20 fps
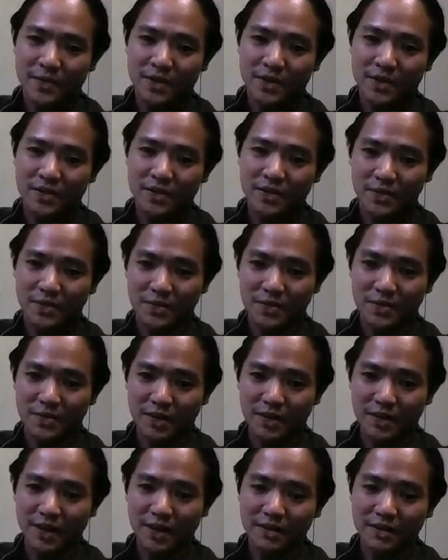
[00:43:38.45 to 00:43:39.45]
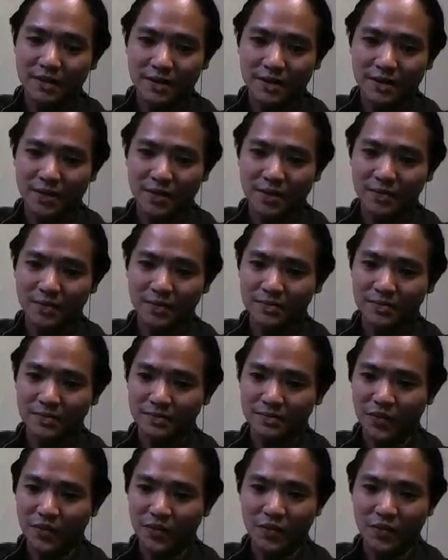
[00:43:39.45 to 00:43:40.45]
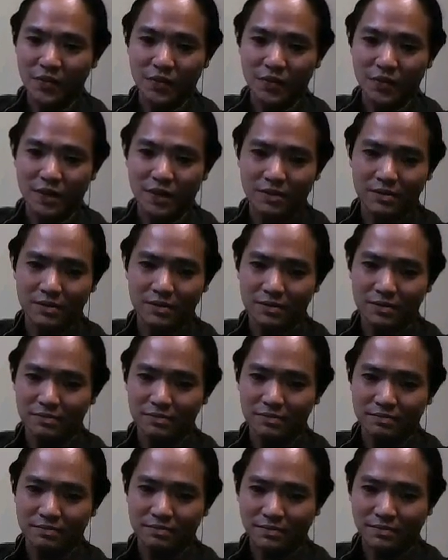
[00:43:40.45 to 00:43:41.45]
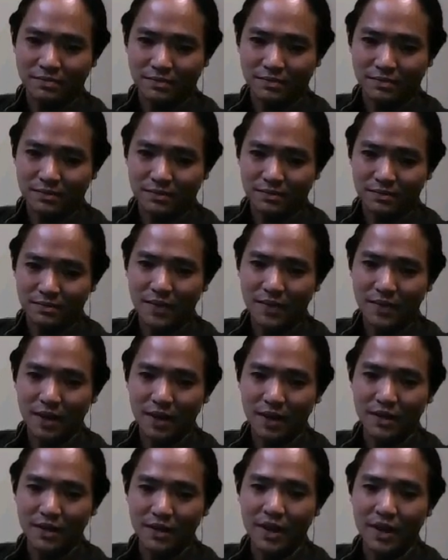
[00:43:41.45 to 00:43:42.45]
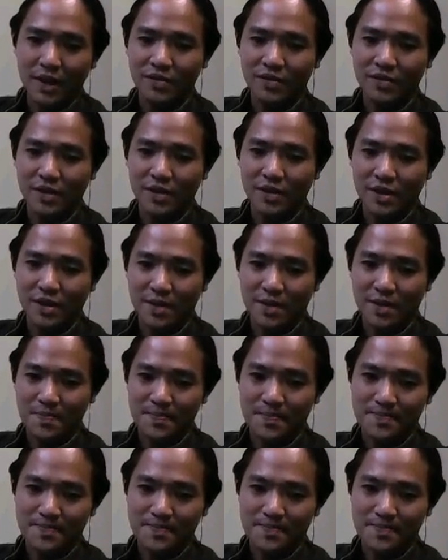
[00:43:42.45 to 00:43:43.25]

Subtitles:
So again, feel free to take a screen cap.